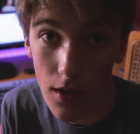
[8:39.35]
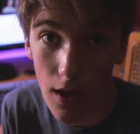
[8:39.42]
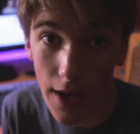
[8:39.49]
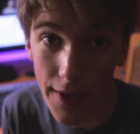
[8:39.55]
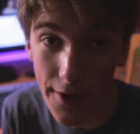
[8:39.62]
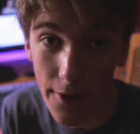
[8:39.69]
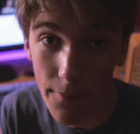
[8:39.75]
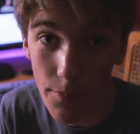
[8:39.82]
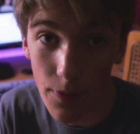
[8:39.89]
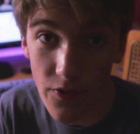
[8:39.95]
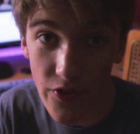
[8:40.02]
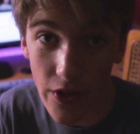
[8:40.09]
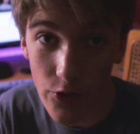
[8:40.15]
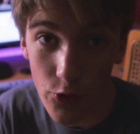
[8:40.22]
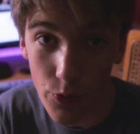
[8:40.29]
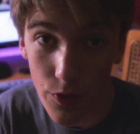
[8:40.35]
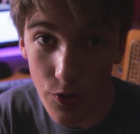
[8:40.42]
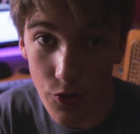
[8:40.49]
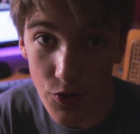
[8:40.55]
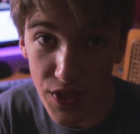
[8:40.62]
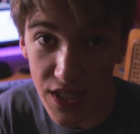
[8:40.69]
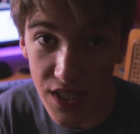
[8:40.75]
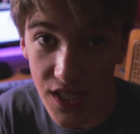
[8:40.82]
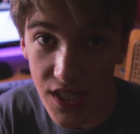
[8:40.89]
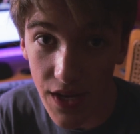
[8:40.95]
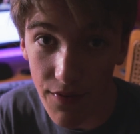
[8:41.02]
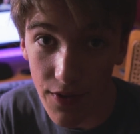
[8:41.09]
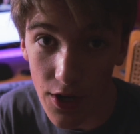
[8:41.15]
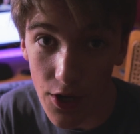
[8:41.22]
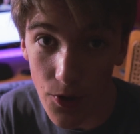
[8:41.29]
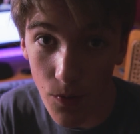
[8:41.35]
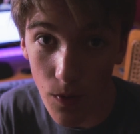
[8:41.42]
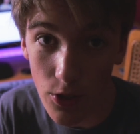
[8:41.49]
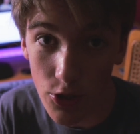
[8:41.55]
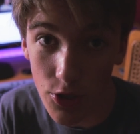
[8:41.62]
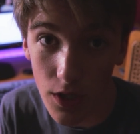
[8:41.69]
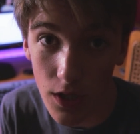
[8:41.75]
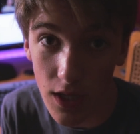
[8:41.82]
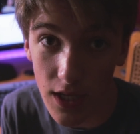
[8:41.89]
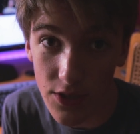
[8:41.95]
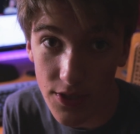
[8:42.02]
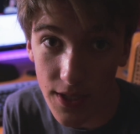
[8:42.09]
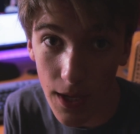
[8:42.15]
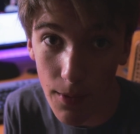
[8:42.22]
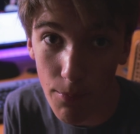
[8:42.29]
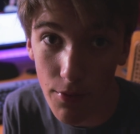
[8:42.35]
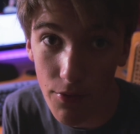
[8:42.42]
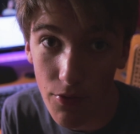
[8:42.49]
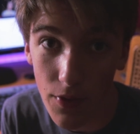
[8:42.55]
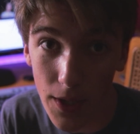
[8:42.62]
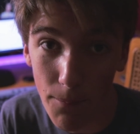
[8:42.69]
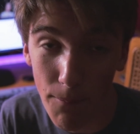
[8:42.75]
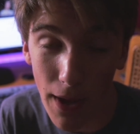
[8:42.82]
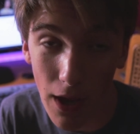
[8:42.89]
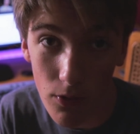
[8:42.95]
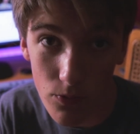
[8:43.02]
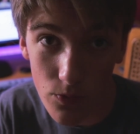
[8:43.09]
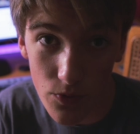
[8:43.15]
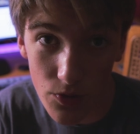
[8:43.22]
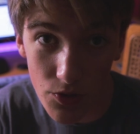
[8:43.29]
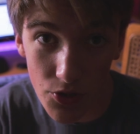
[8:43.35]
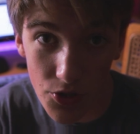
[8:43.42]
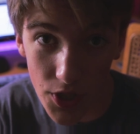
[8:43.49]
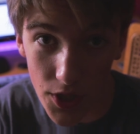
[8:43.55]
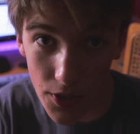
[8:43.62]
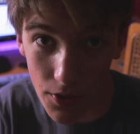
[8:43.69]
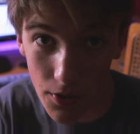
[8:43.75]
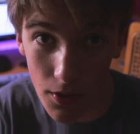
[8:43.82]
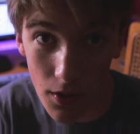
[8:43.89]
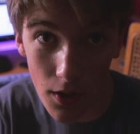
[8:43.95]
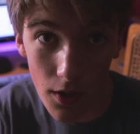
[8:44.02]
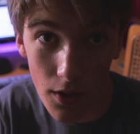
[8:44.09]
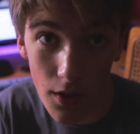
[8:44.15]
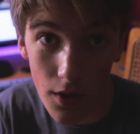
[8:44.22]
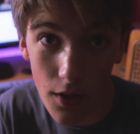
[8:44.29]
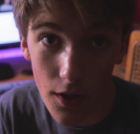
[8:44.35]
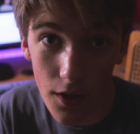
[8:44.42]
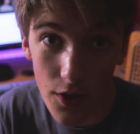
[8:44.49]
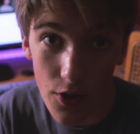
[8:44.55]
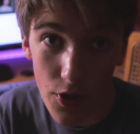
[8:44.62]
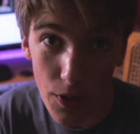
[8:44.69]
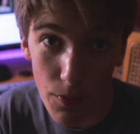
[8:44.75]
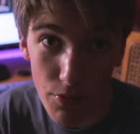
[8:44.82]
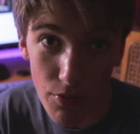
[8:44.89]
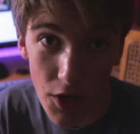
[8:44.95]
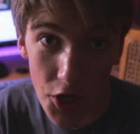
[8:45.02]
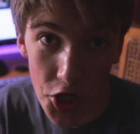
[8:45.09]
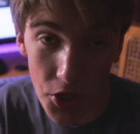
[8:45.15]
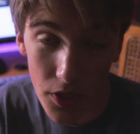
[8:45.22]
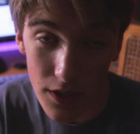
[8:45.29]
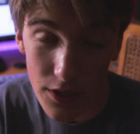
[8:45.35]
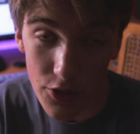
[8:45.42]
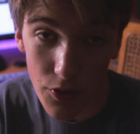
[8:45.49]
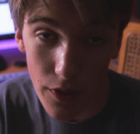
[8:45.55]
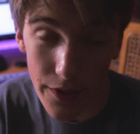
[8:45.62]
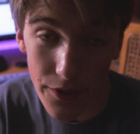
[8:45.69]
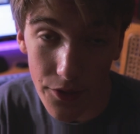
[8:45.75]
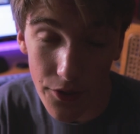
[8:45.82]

I know, it sounds weird using a 70 to 200 on landscape, but for like mountains, and the compression on it is great